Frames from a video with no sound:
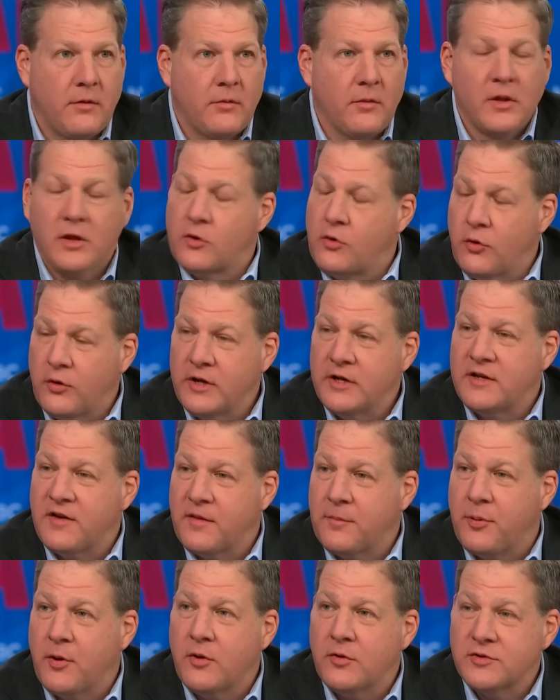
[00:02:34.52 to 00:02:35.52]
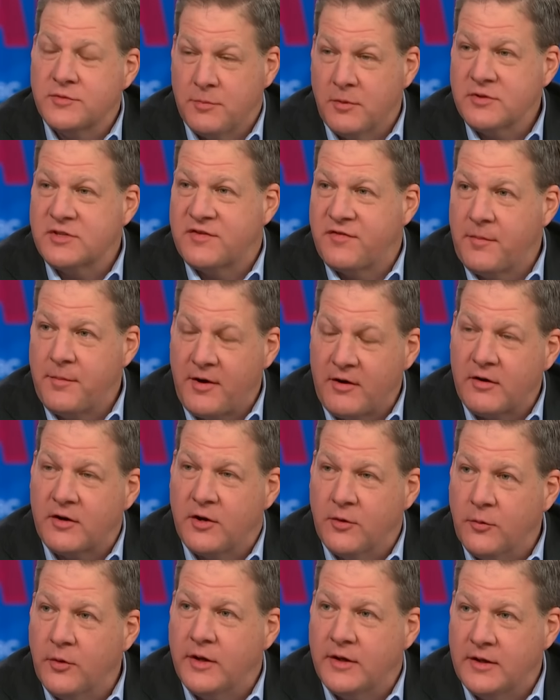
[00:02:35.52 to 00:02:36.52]
against Joe Biden? According to the polls, most of America
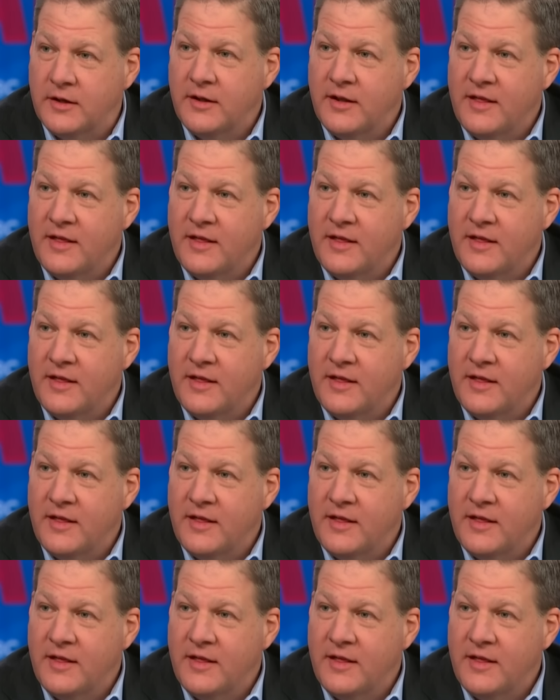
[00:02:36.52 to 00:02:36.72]
would.